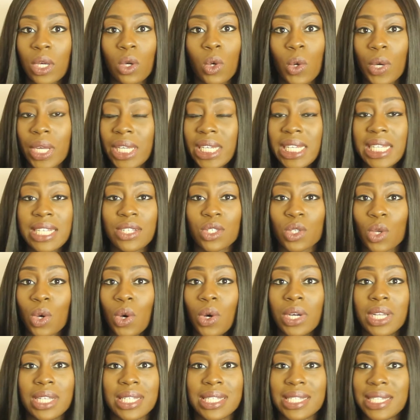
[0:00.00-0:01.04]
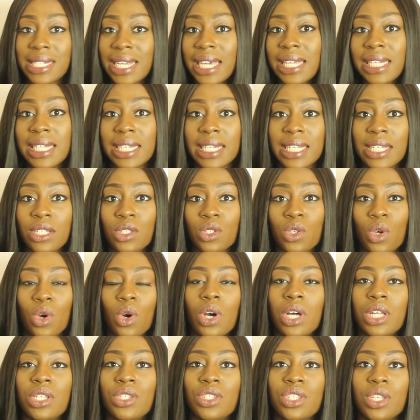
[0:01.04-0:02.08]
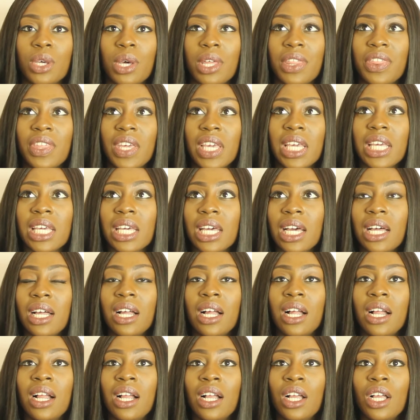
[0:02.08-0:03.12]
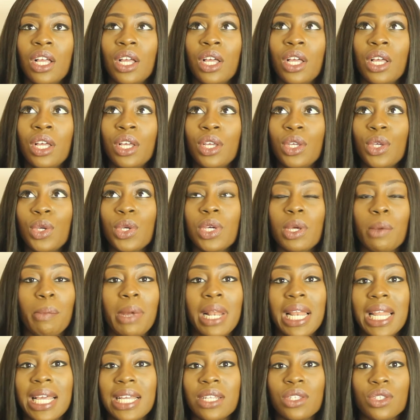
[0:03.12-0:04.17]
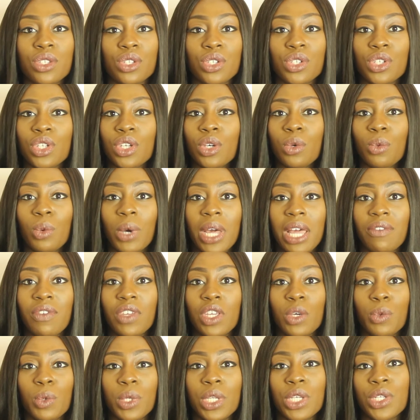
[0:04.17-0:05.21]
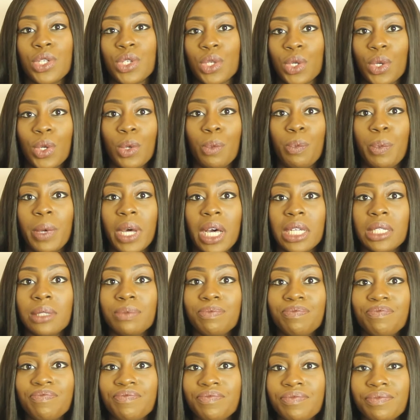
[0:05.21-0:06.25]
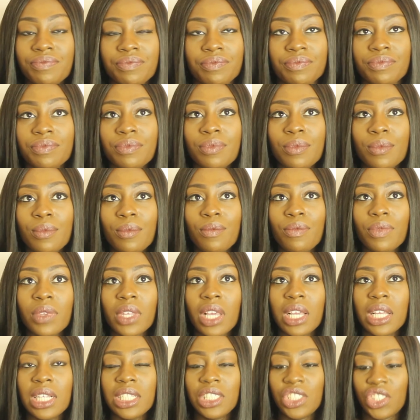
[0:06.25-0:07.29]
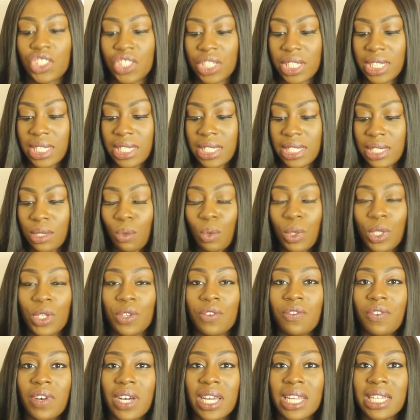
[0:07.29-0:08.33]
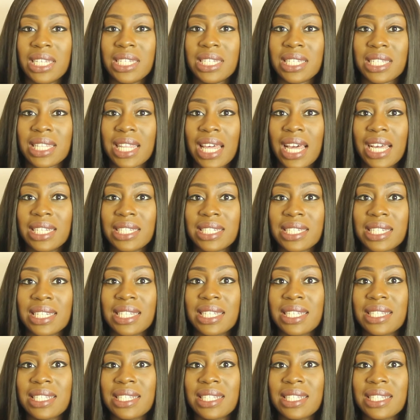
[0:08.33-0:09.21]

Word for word: got in his cot and stayed in his cot. And so I think you can plan to do whatever you want to do, but just when you find that